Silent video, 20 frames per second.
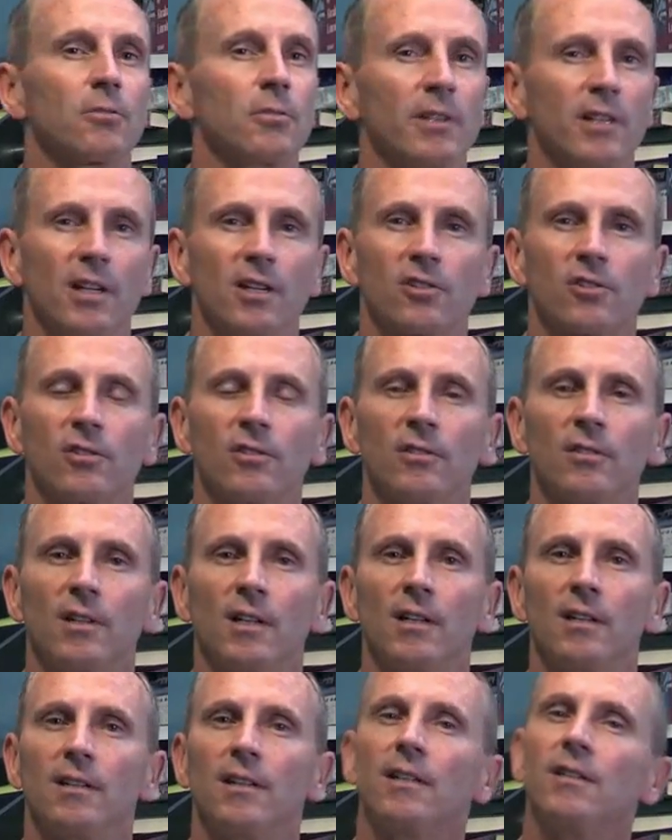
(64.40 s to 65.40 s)
your
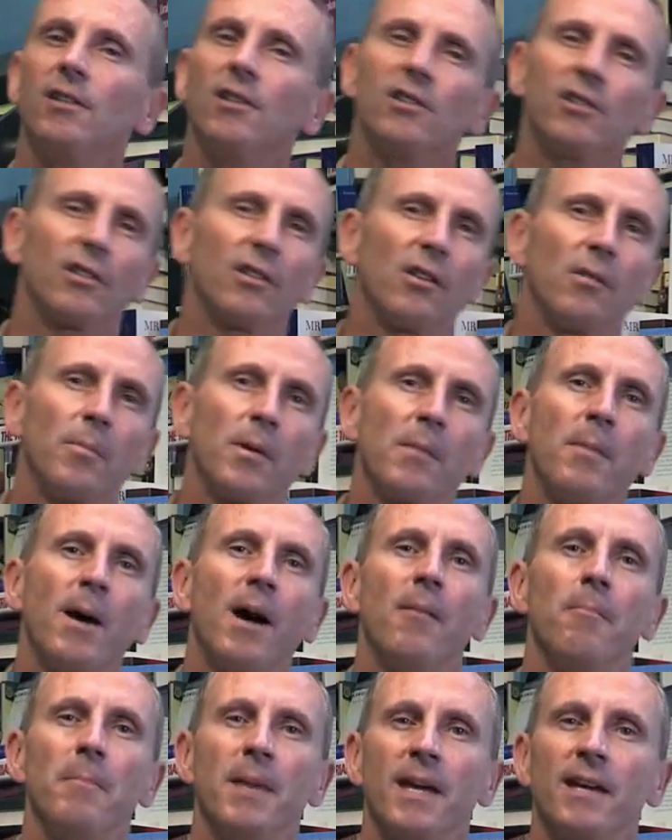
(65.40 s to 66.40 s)
tradition. They teach you a little bit
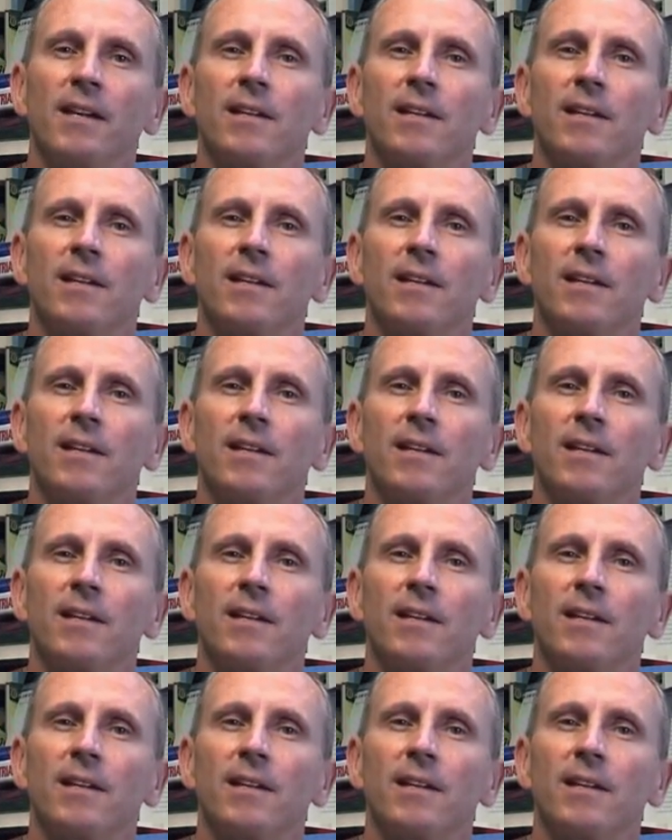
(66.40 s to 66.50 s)
about